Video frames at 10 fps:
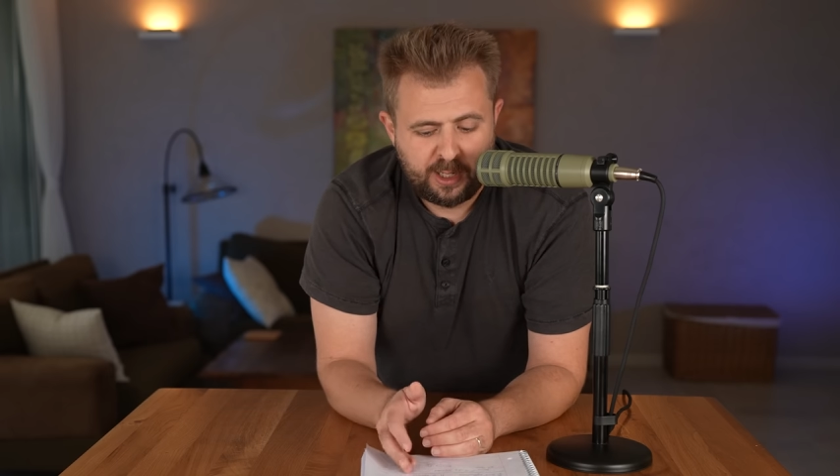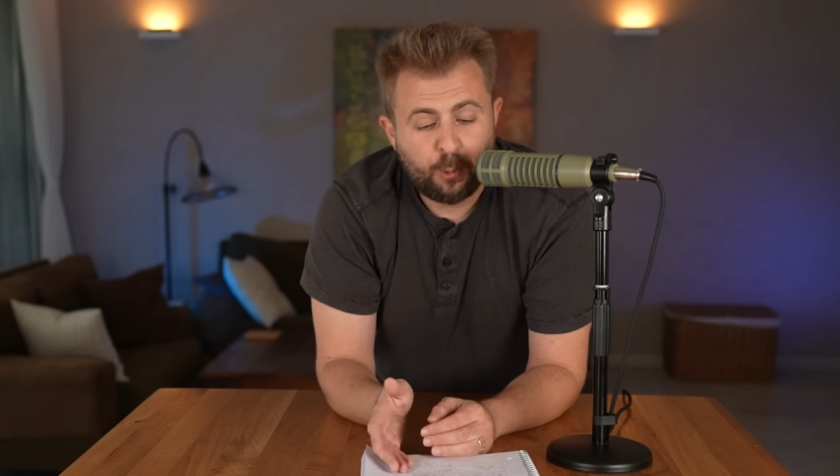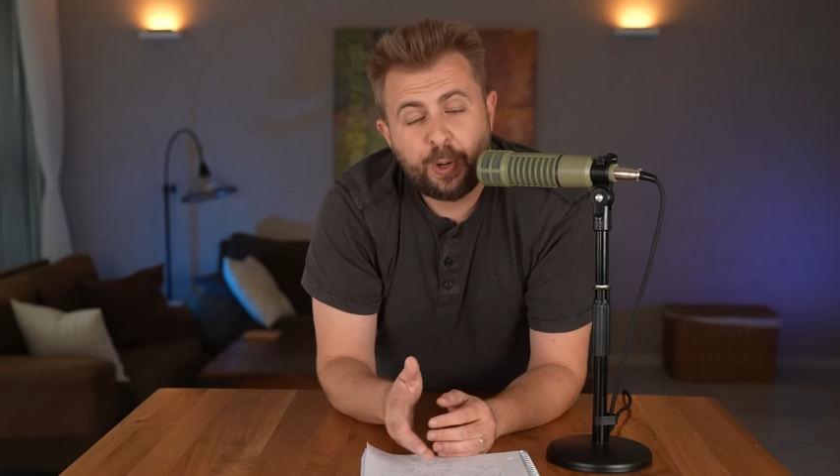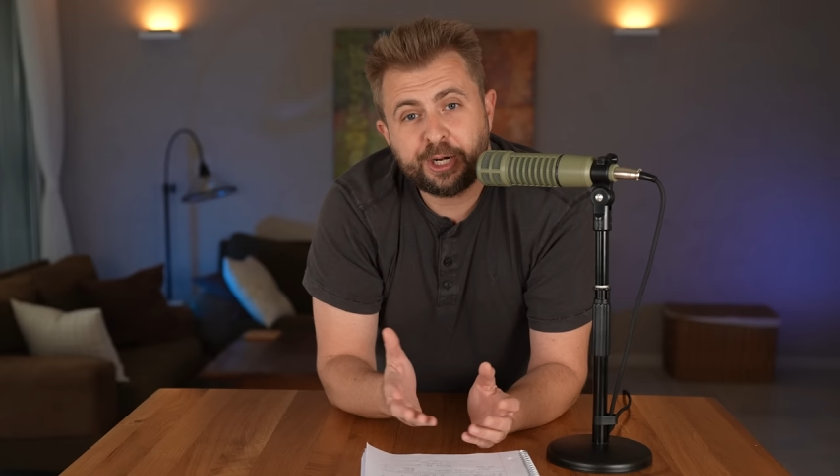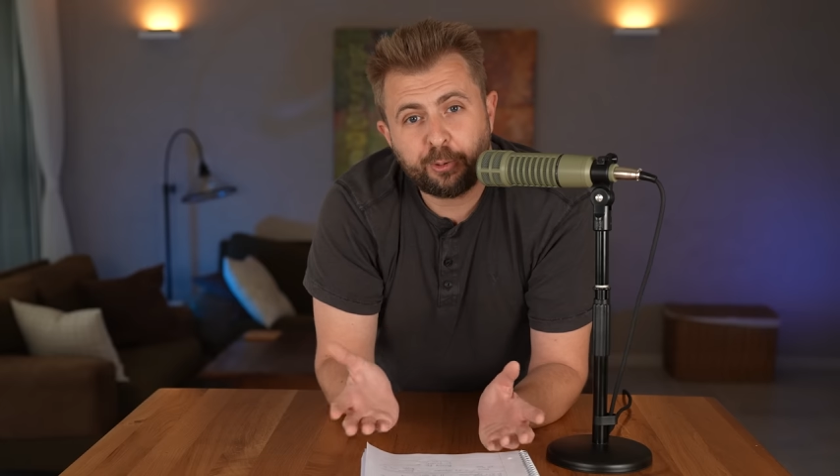
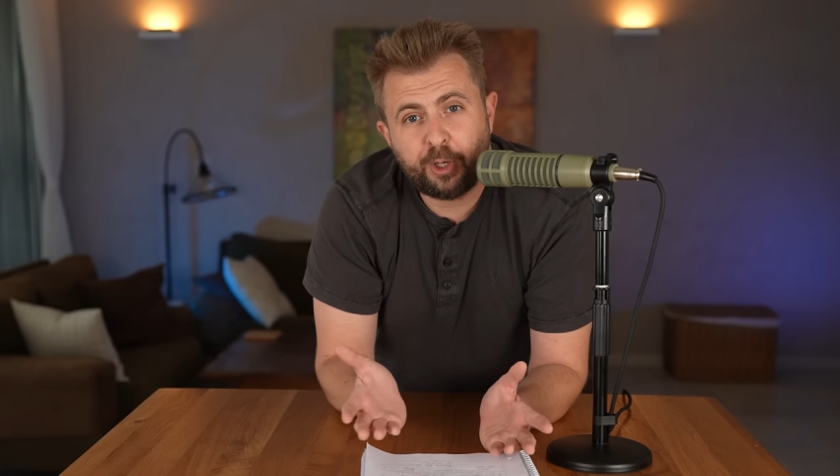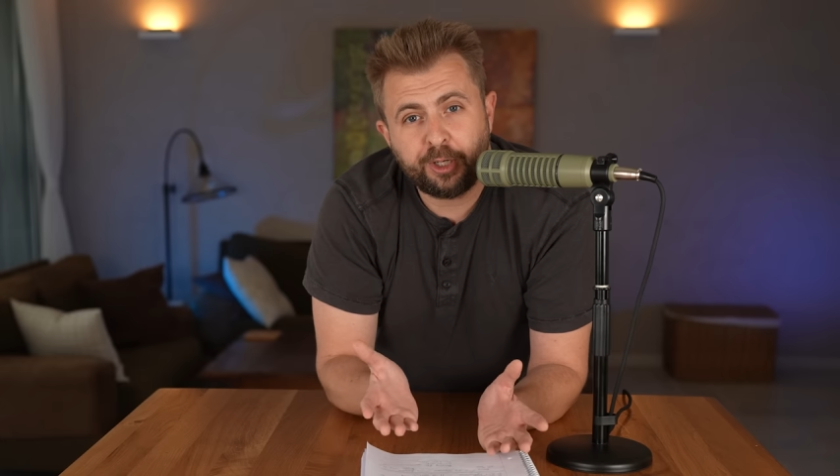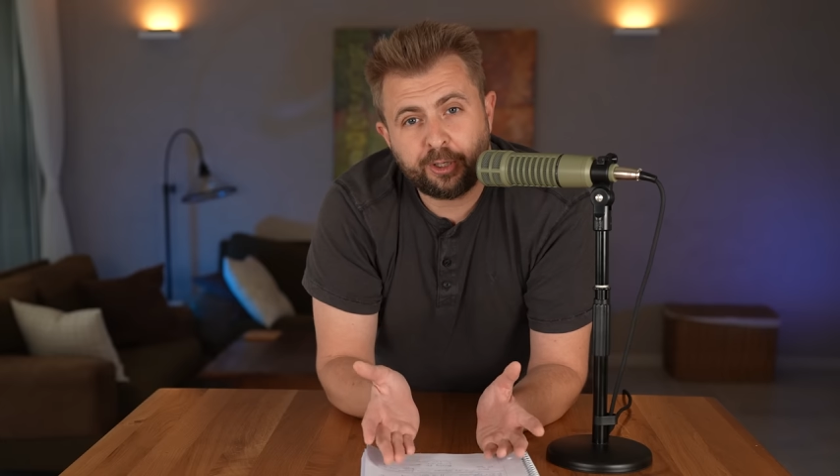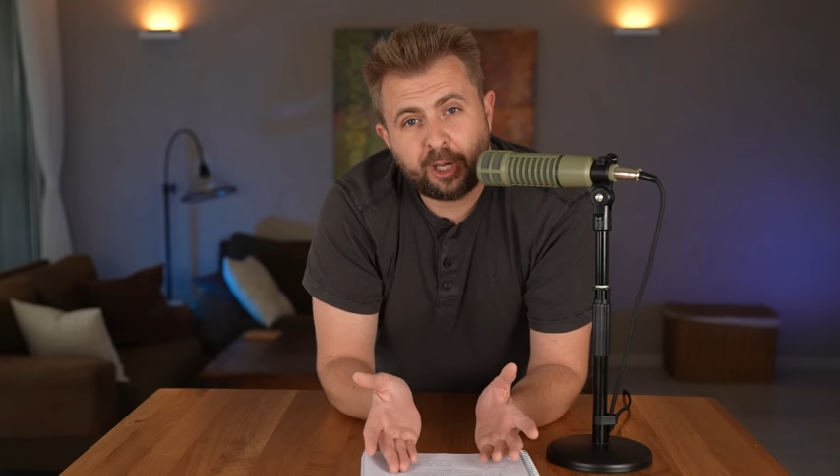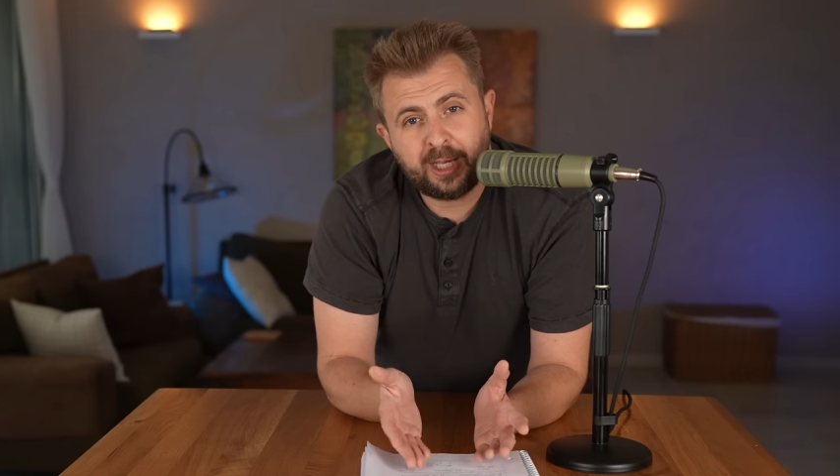Whether it
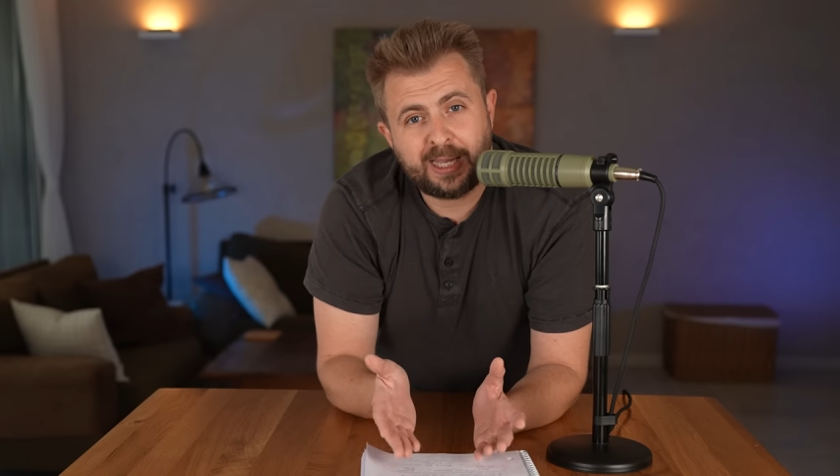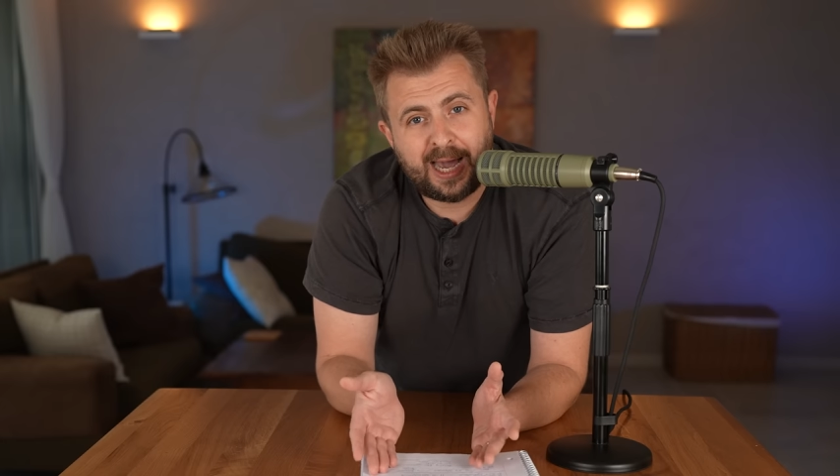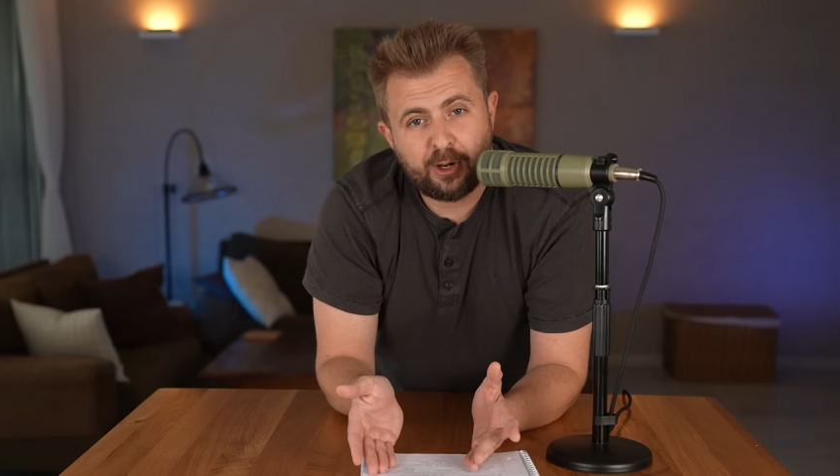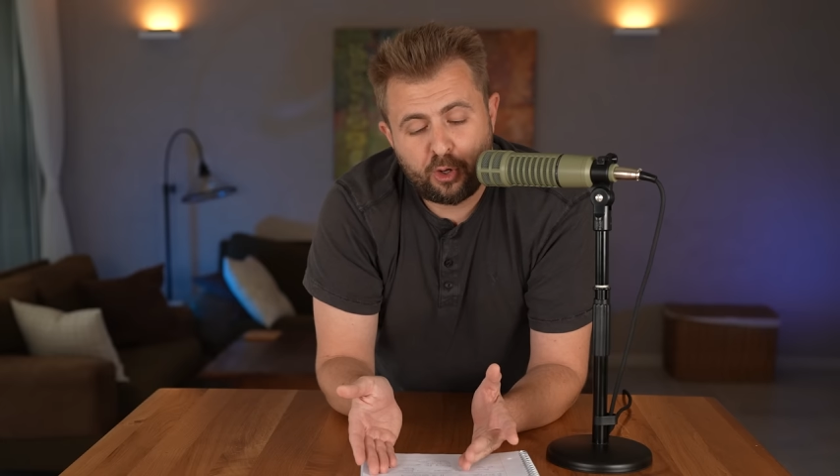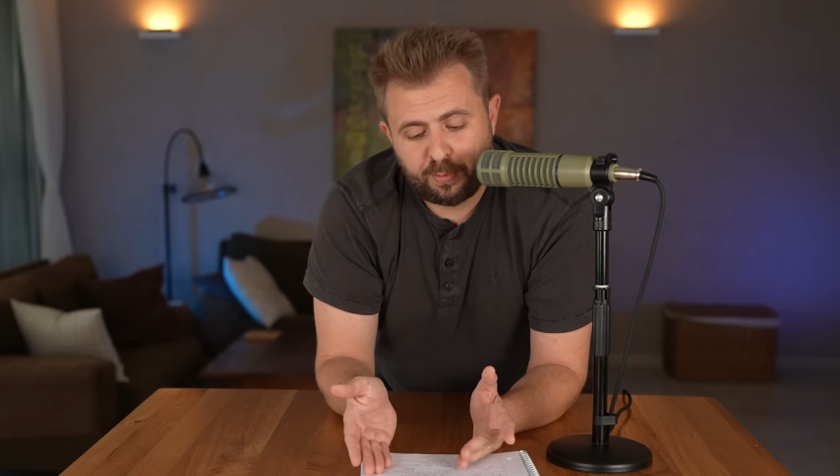worked or not, I don't know.